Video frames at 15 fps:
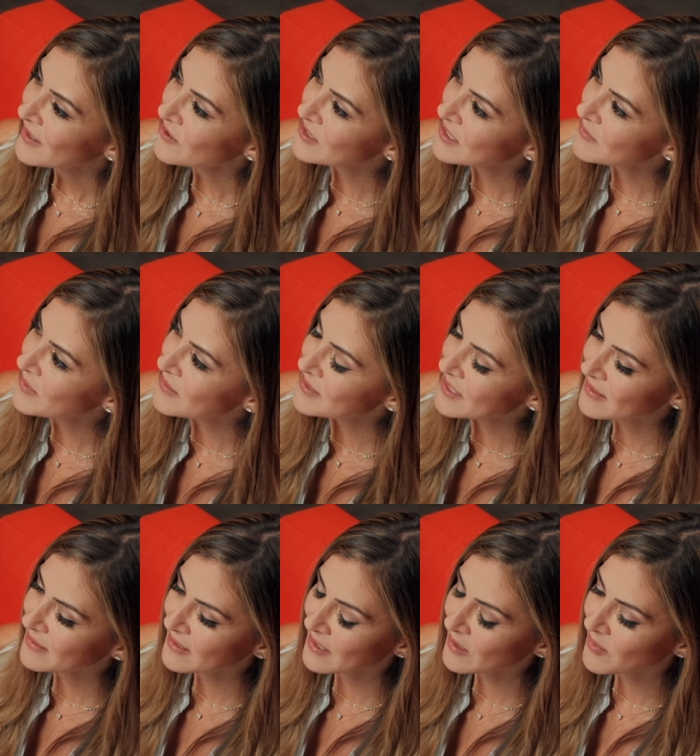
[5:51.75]
You know, sometimes I
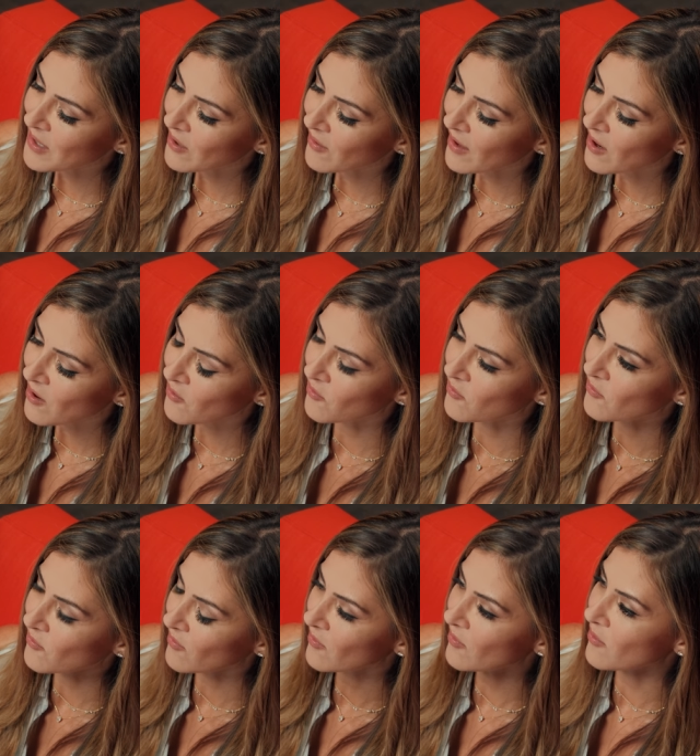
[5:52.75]
think about how
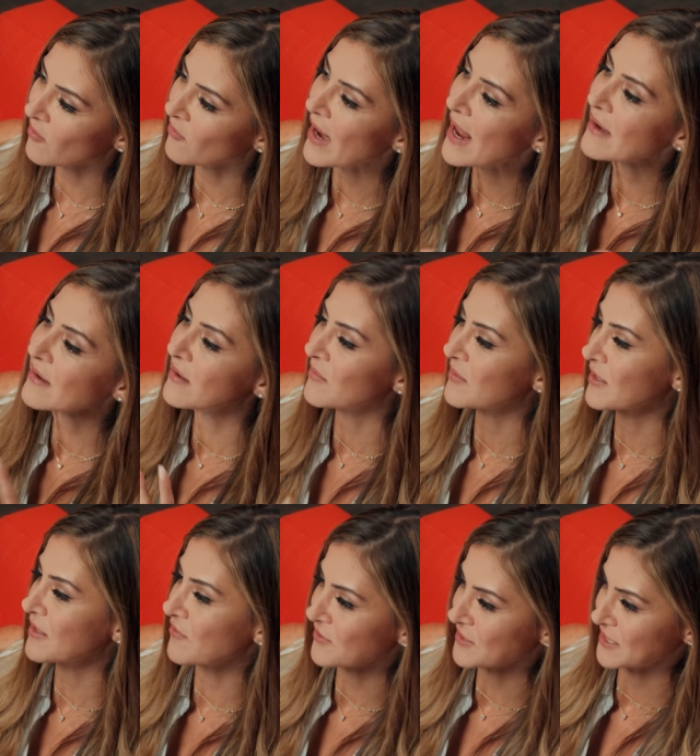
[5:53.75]
random the
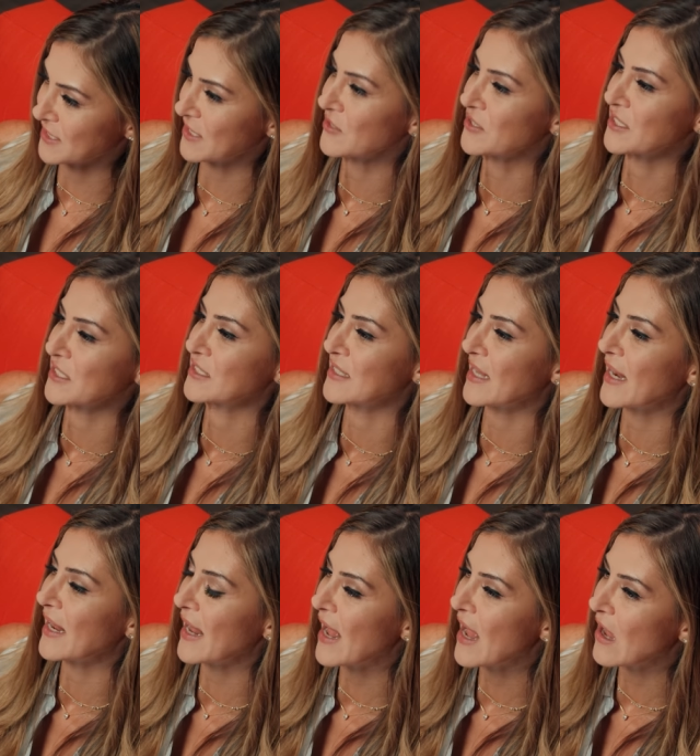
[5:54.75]
different skill sets that
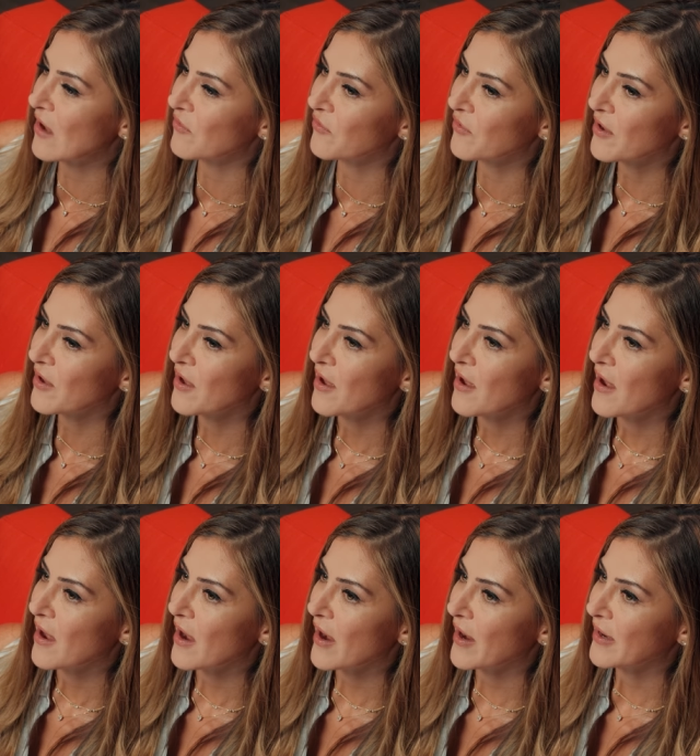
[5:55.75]
I have,
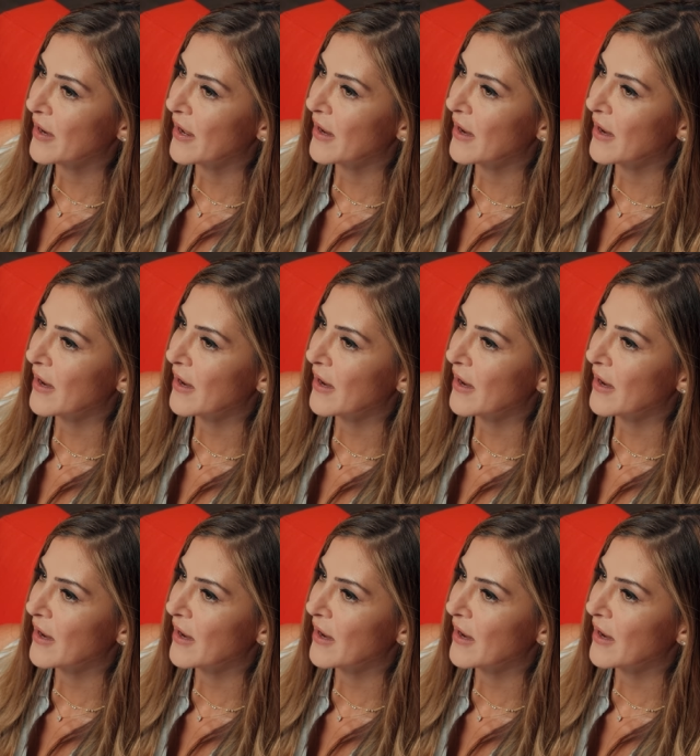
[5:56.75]
and